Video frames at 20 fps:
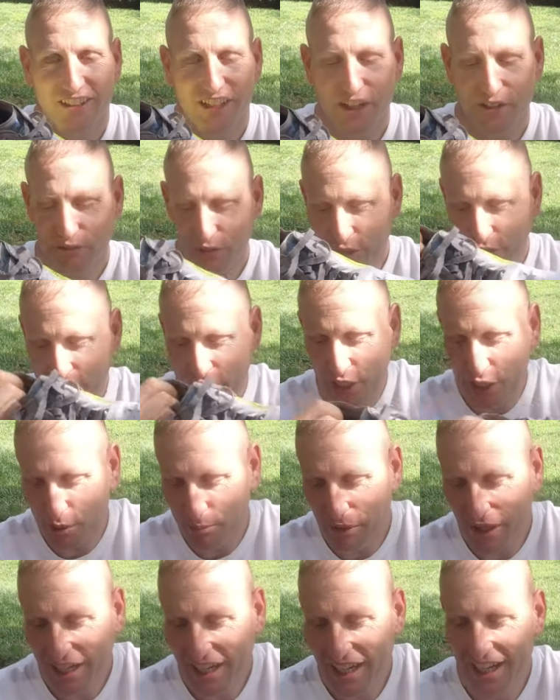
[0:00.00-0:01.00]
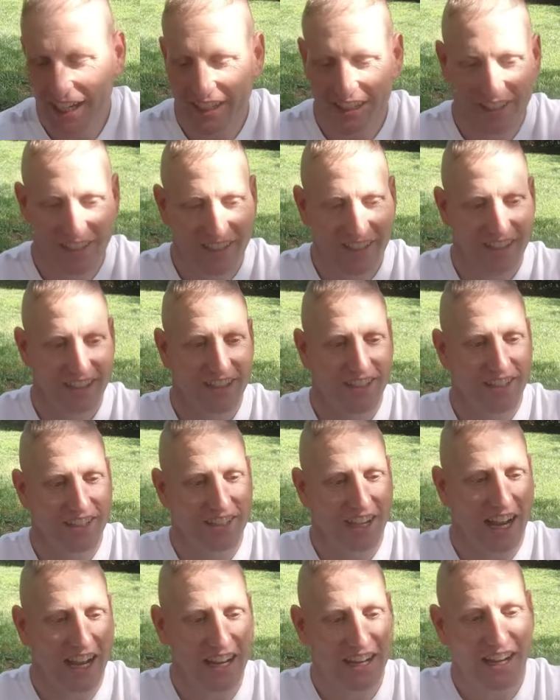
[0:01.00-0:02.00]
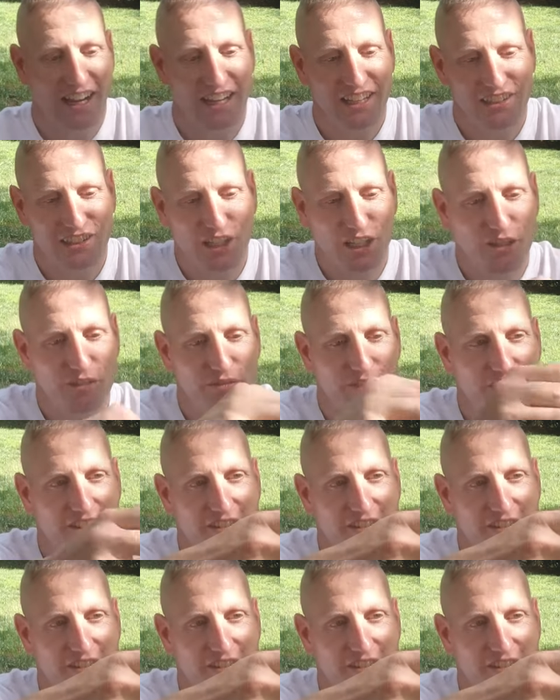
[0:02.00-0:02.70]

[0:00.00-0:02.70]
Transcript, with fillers: If you could combine, I, I love